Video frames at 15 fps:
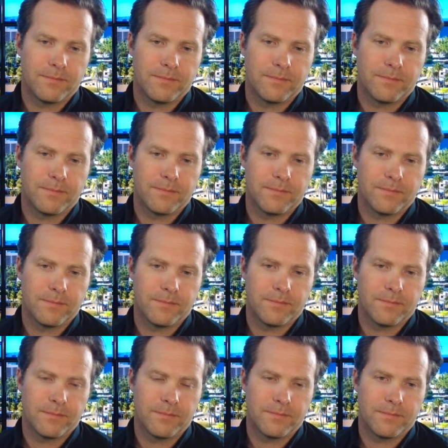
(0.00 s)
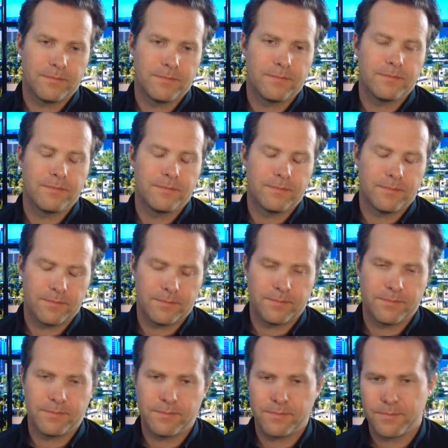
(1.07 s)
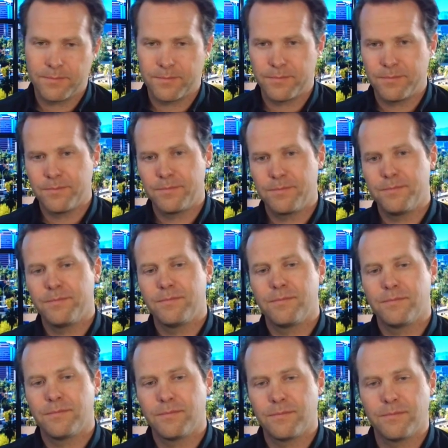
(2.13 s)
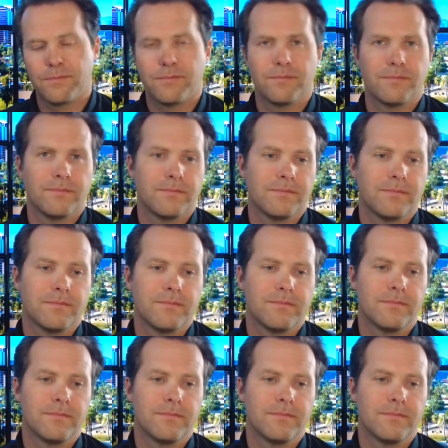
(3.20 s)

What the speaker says: No words are spoken by the person on screen.